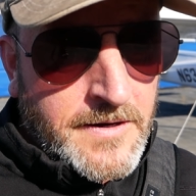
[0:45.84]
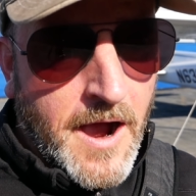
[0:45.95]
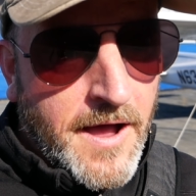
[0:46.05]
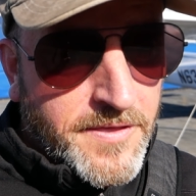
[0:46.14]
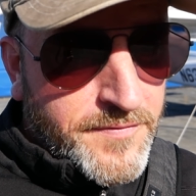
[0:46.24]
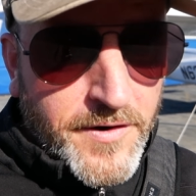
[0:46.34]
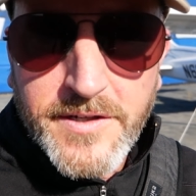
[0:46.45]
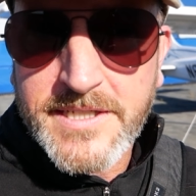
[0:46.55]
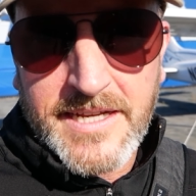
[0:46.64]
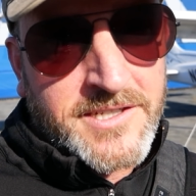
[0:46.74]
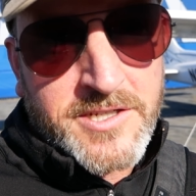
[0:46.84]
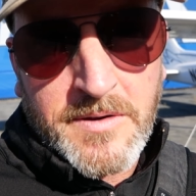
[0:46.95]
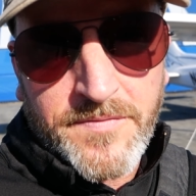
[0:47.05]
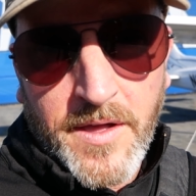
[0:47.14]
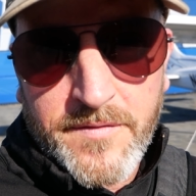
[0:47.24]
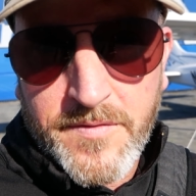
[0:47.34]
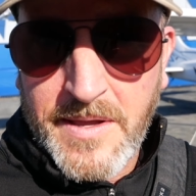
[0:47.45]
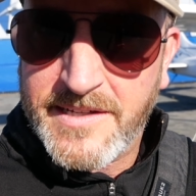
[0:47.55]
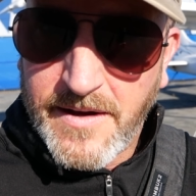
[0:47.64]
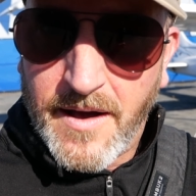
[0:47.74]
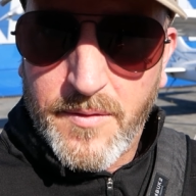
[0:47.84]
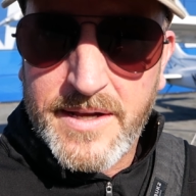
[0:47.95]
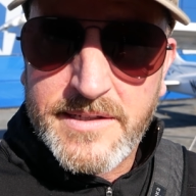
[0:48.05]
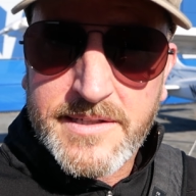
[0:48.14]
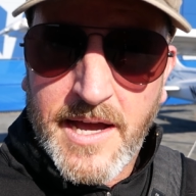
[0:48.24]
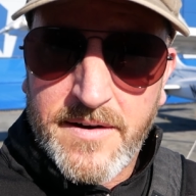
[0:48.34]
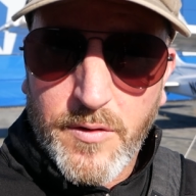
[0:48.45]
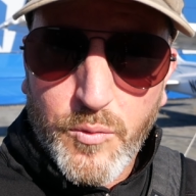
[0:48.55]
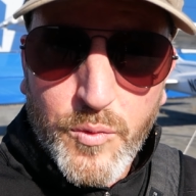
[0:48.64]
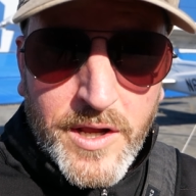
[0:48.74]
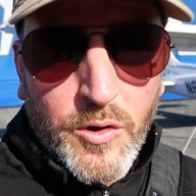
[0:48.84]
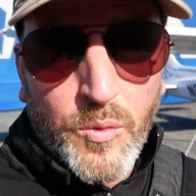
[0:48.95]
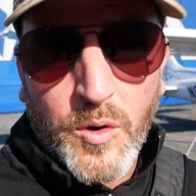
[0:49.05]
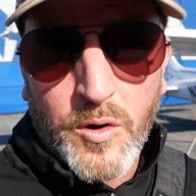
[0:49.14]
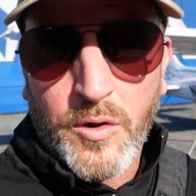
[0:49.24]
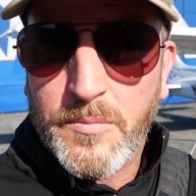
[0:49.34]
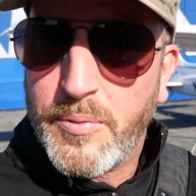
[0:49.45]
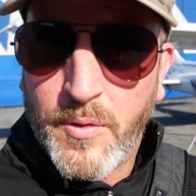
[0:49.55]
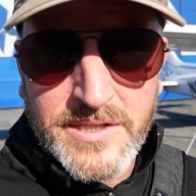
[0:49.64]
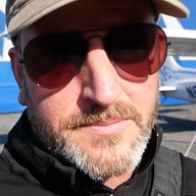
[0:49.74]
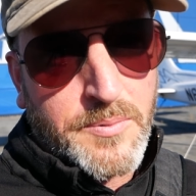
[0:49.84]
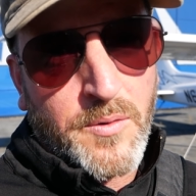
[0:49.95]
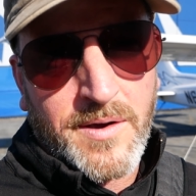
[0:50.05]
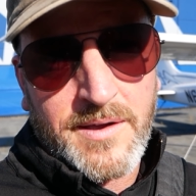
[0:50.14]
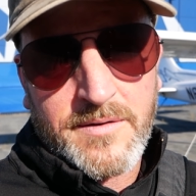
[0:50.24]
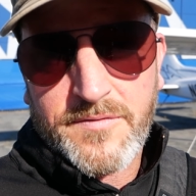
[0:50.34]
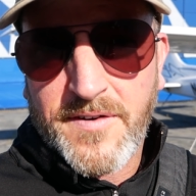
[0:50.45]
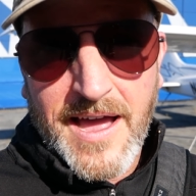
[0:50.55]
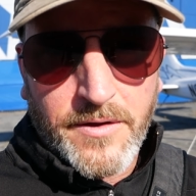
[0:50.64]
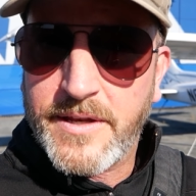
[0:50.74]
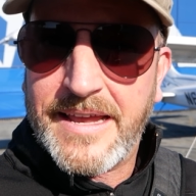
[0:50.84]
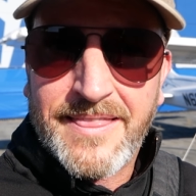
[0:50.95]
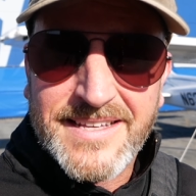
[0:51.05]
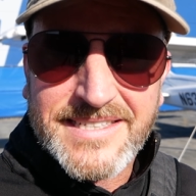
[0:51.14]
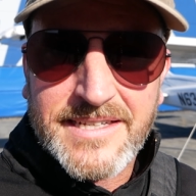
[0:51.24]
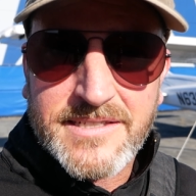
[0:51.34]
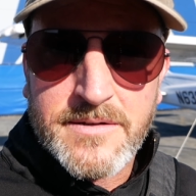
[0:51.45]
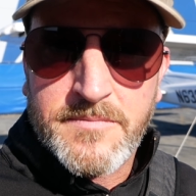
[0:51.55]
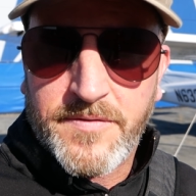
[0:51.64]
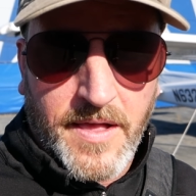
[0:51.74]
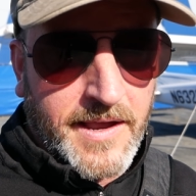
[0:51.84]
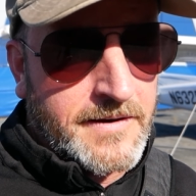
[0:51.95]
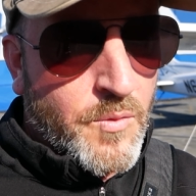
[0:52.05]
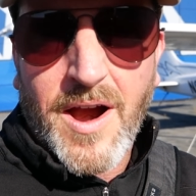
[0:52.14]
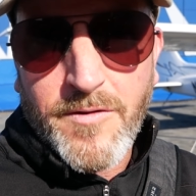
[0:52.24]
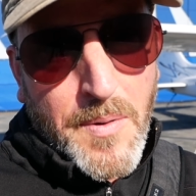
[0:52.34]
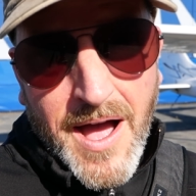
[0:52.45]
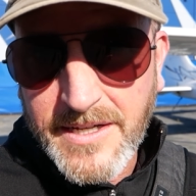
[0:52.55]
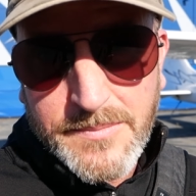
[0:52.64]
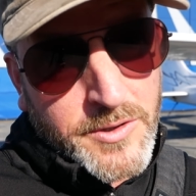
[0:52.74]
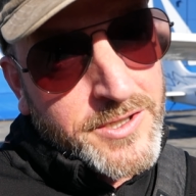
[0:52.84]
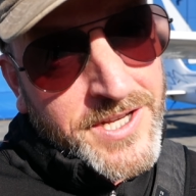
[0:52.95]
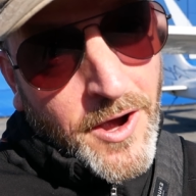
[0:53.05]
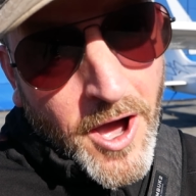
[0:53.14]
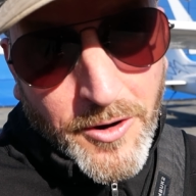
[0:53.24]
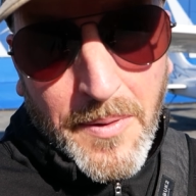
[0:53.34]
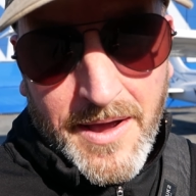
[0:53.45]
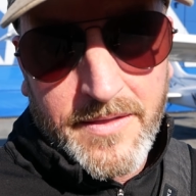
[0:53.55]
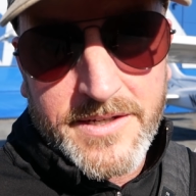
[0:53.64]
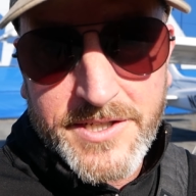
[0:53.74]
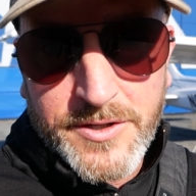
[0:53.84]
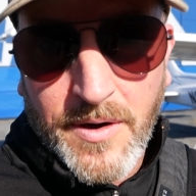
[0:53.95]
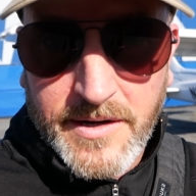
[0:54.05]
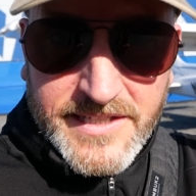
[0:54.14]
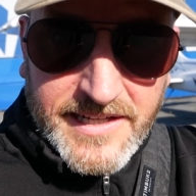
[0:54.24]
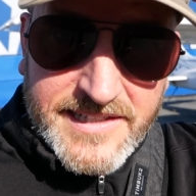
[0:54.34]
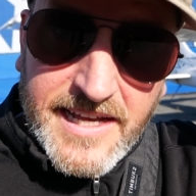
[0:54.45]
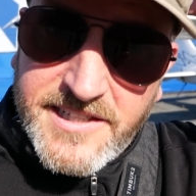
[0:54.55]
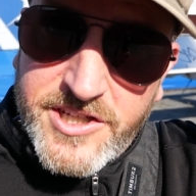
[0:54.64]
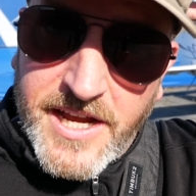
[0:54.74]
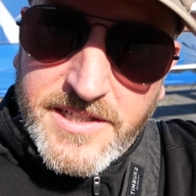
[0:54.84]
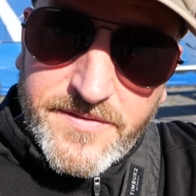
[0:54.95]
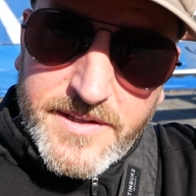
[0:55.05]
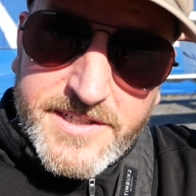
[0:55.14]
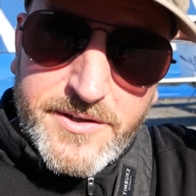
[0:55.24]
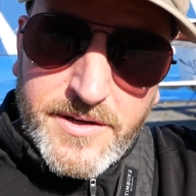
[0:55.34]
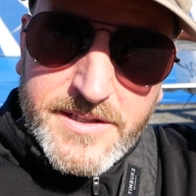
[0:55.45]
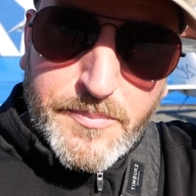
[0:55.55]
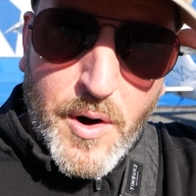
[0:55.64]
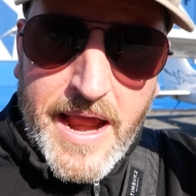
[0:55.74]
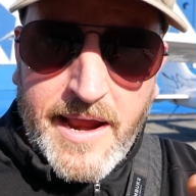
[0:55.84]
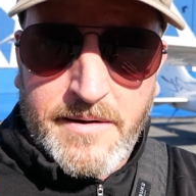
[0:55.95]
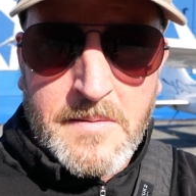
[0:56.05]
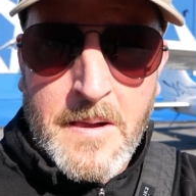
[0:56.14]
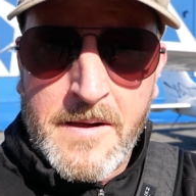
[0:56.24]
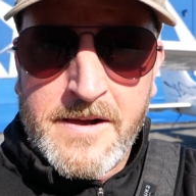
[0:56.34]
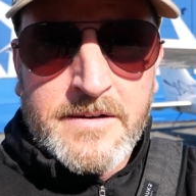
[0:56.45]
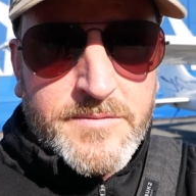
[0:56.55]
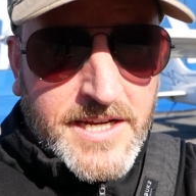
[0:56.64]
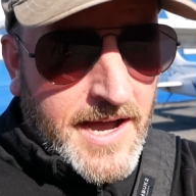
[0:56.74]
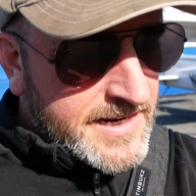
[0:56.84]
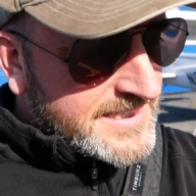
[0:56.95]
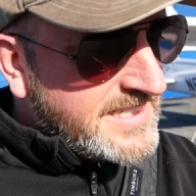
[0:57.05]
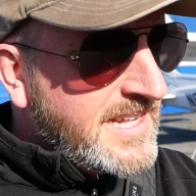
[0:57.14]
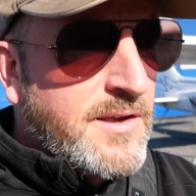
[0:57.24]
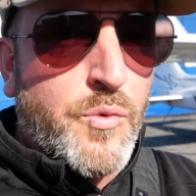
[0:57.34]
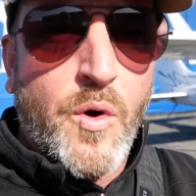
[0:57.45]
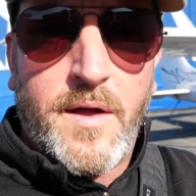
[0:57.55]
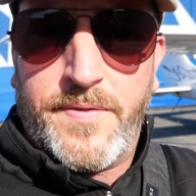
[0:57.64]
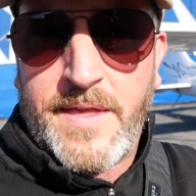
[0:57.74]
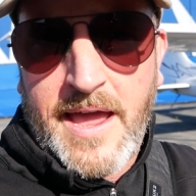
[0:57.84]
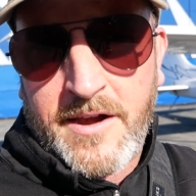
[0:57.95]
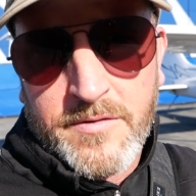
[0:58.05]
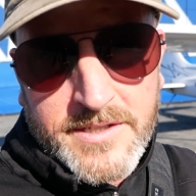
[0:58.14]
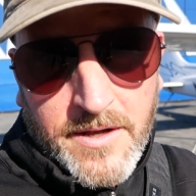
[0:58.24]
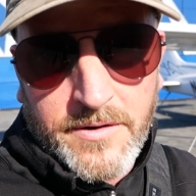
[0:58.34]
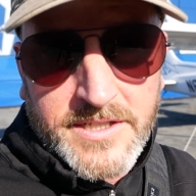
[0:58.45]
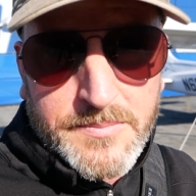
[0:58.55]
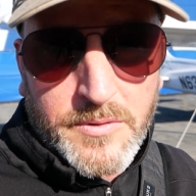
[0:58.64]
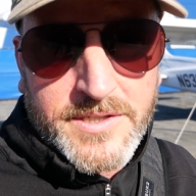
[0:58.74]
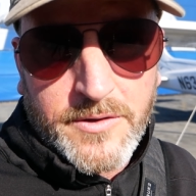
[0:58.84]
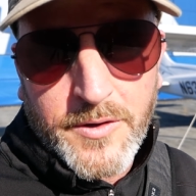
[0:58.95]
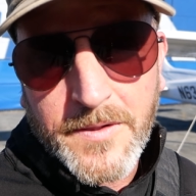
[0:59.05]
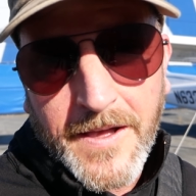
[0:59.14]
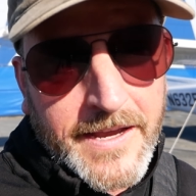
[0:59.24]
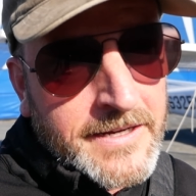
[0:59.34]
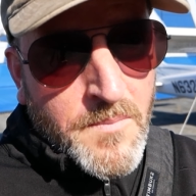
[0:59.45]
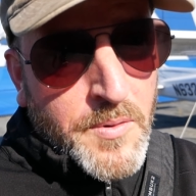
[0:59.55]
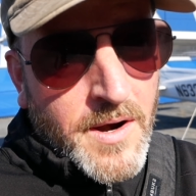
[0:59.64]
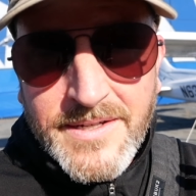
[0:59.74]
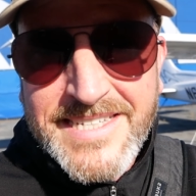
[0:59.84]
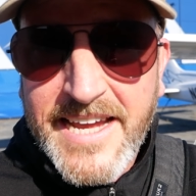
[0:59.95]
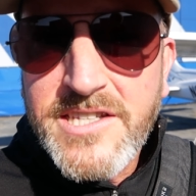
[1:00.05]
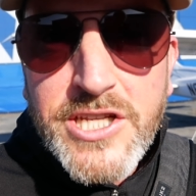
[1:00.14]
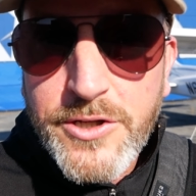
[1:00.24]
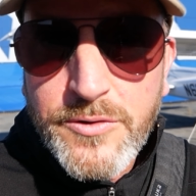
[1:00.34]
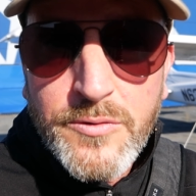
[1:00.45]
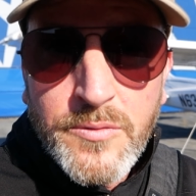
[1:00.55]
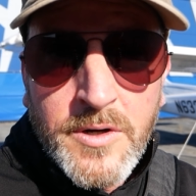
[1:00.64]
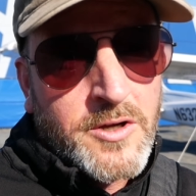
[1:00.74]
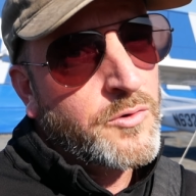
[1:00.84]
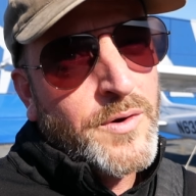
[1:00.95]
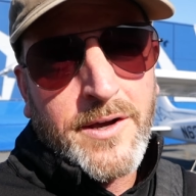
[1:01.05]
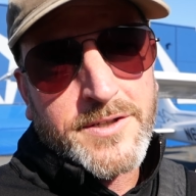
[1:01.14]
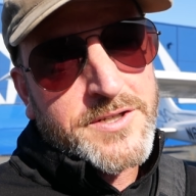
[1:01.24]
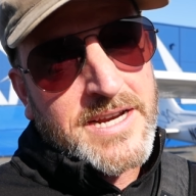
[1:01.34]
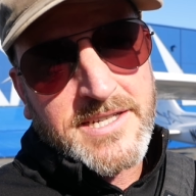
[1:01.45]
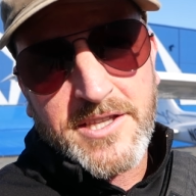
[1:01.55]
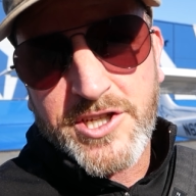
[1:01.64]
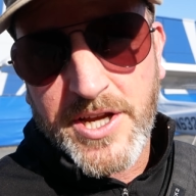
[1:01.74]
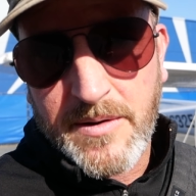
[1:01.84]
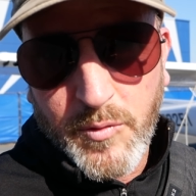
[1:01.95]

Uh, the first instrument flight for me is always kind of a real world, point to point, filed in the system flight, wherever possible using autopilot too, honestly, because that's a chance for the student's brain to kind of see what the end result is supposed to look like. But on day two, we go straight to the gym.